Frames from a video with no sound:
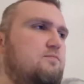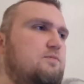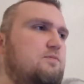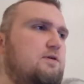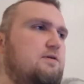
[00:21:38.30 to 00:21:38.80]

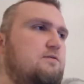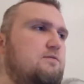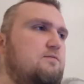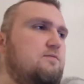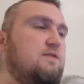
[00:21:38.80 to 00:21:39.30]
uh,
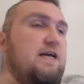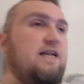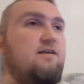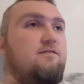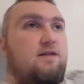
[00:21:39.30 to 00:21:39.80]

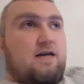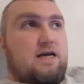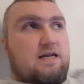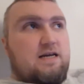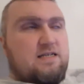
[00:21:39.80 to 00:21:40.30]
lady of the
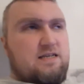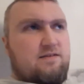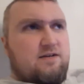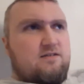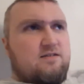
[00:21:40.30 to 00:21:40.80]
night
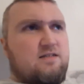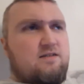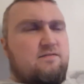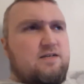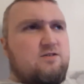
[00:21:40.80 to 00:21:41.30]
activities, and then
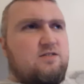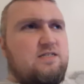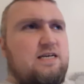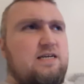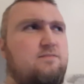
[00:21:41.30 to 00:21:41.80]
eventually
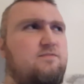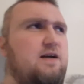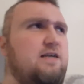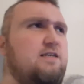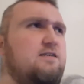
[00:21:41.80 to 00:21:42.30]
they end up
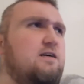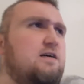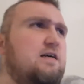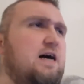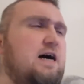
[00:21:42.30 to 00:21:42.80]
finding a
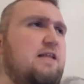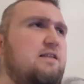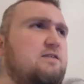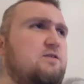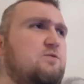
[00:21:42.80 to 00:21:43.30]
guy
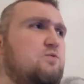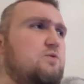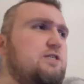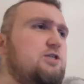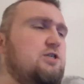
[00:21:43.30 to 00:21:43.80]
that is
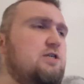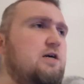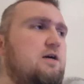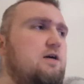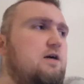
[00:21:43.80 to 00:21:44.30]
rich.
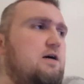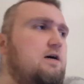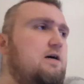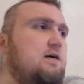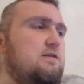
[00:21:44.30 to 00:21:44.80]

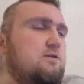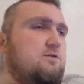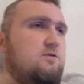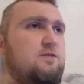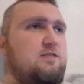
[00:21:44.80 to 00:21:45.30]
Uh, that
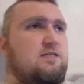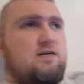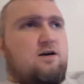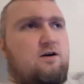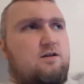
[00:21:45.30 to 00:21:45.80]
ultimately they
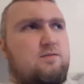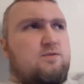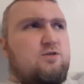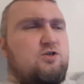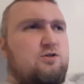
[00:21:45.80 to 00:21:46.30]
call them
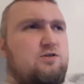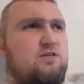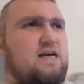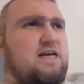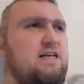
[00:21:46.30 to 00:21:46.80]
their sugar
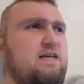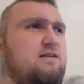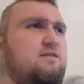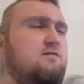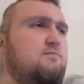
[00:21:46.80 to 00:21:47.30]
daddy
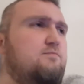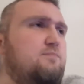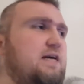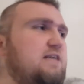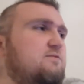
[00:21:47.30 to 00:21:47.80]
and
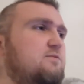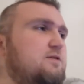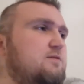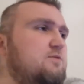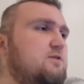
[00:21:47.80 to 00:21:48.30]
pays for
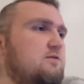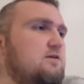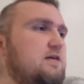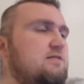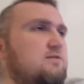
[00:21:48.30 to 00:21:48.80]
them with all
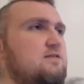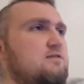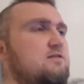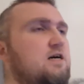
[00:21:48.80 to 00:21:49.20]
kinds of things.